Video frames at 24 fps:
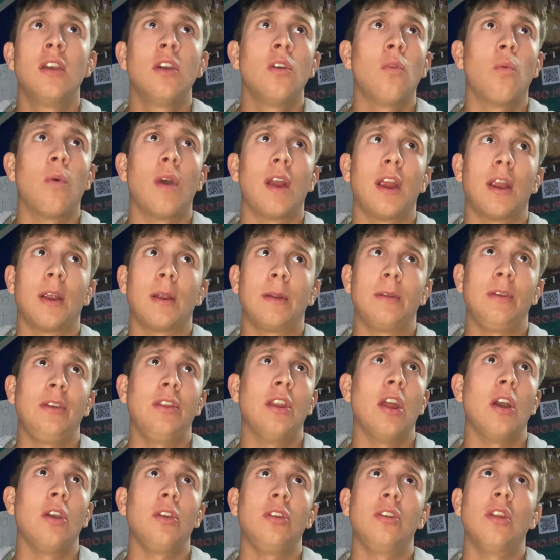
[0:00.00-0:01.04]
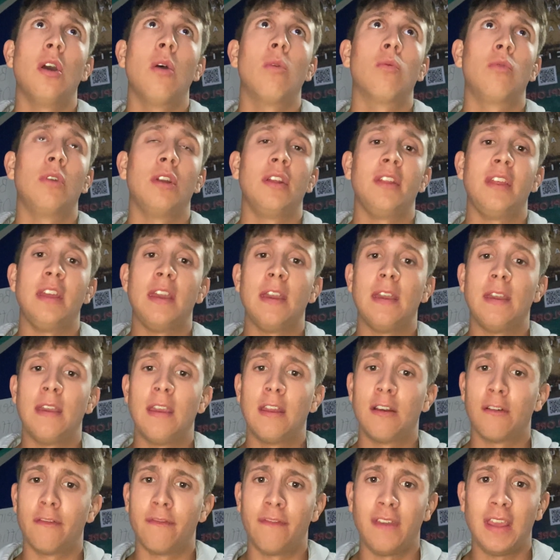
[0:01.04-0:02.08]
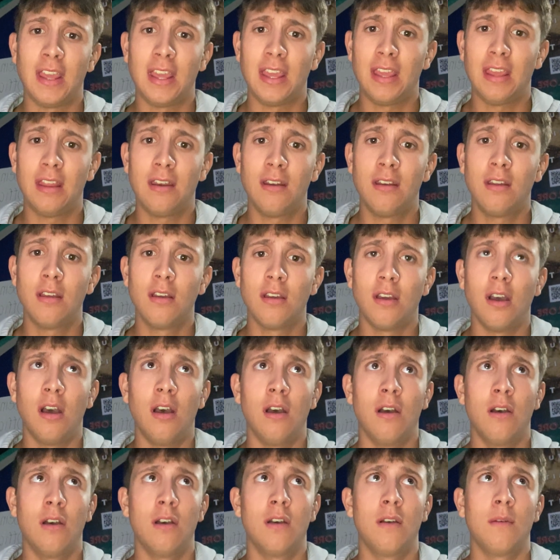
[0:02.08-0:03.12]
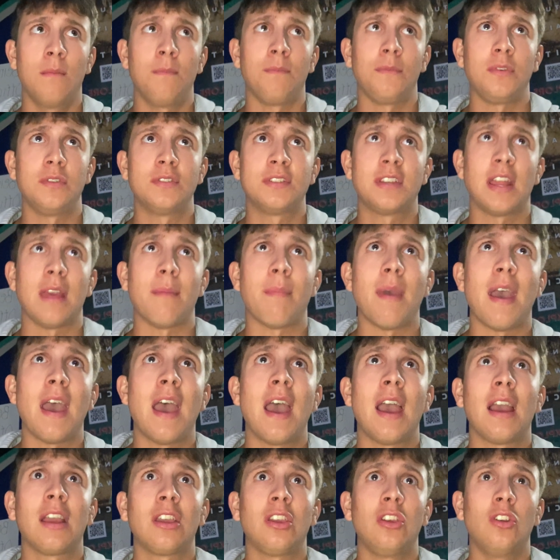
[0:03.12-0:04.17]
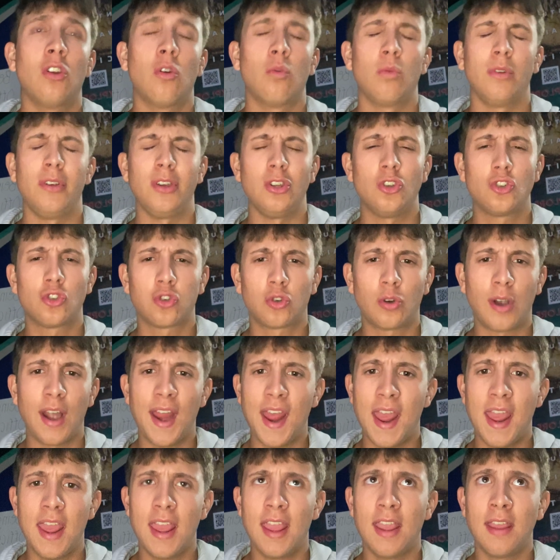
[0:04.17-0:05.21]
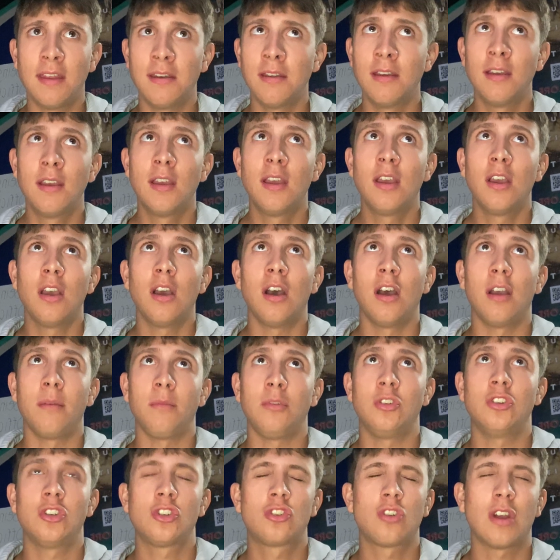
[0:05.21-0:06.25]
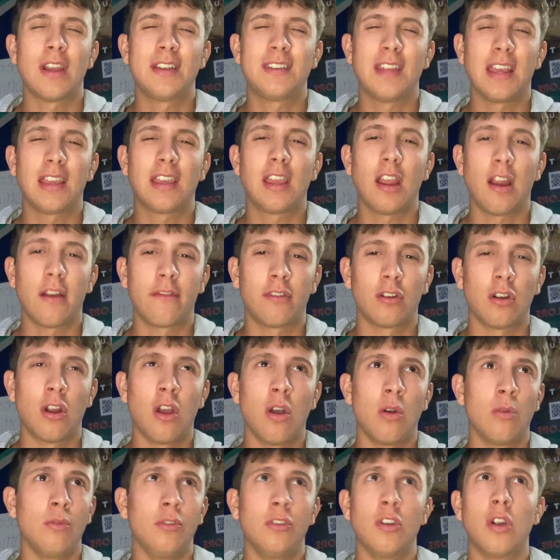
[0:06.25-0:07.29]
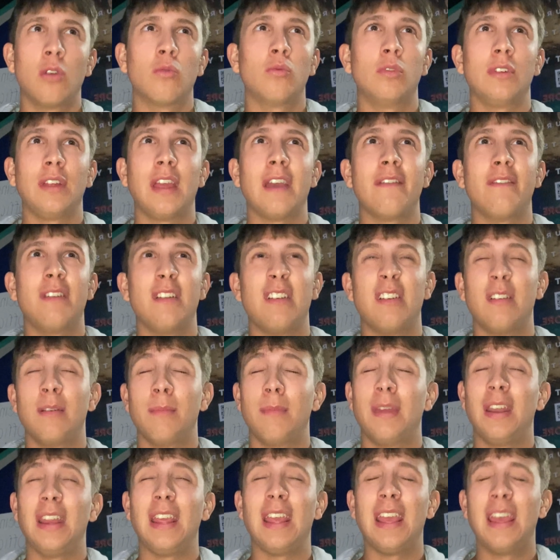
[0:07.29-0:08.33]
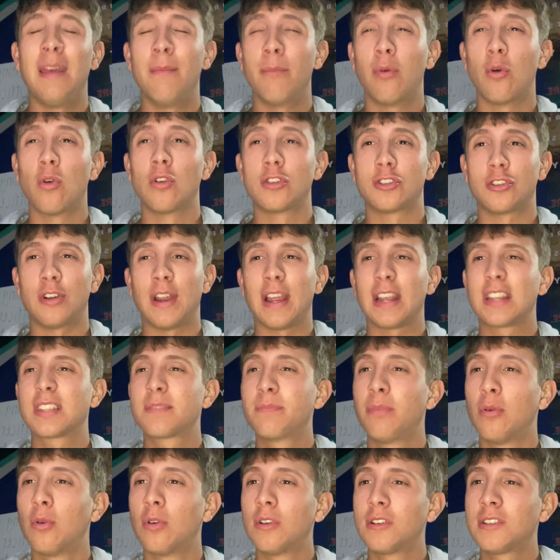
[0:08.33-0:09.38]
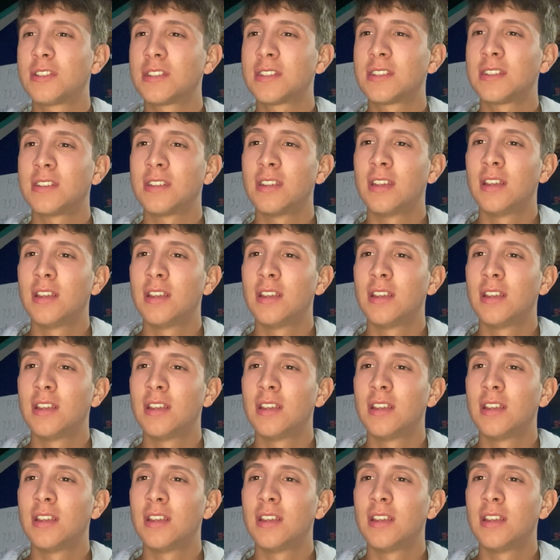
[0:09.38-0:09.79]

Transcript: where you don't really intervene, you stay back, you don't really trade, you just try to take care of your own. You don't really have very many imports or exports.